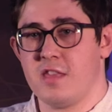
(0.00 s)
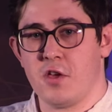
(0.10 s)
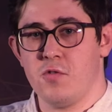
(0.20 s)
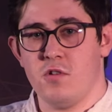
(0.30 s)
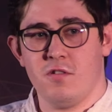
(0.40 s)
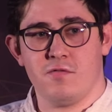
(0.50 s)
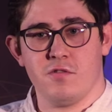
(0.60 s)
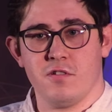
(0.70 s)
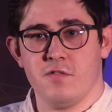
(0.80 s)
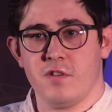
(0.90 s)
thank you all for
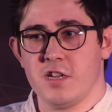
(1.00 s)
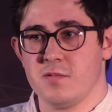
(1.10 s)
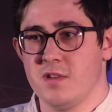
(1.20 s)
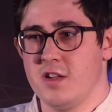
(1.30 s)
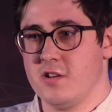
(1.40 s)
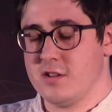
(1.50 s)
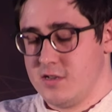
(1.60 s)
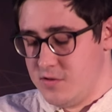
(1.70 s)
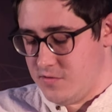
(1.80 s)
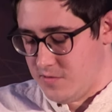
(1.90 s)
inviting me here
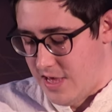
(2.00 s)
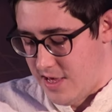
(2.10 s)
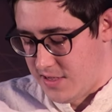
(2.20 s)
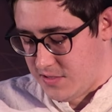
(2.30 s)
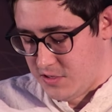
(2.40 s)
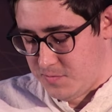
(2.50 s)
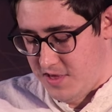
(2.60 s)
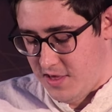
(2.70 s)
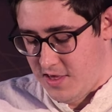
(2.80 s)
to speak.